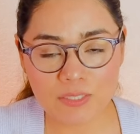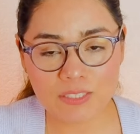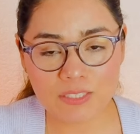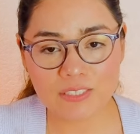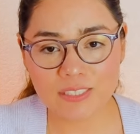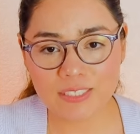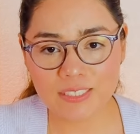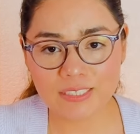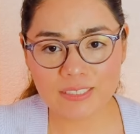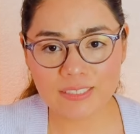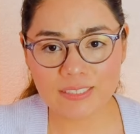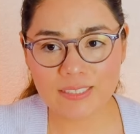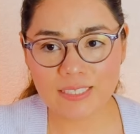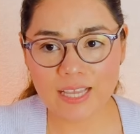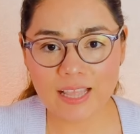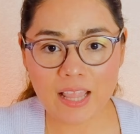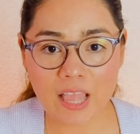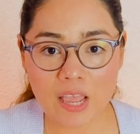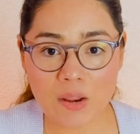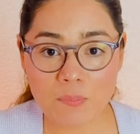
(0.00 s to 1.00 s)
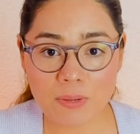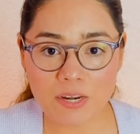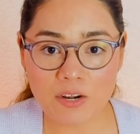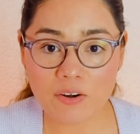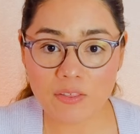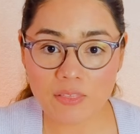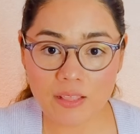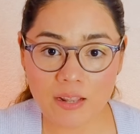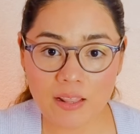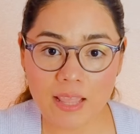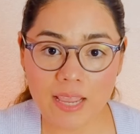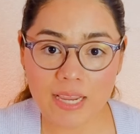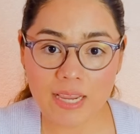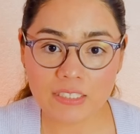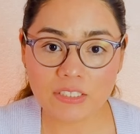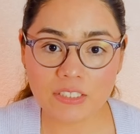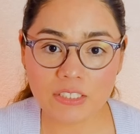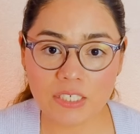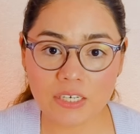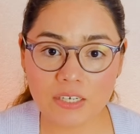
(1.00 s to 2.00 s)
which is a lot better than
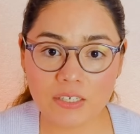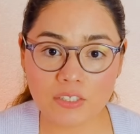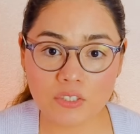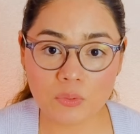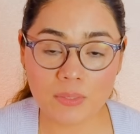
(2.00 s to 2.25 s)
last year.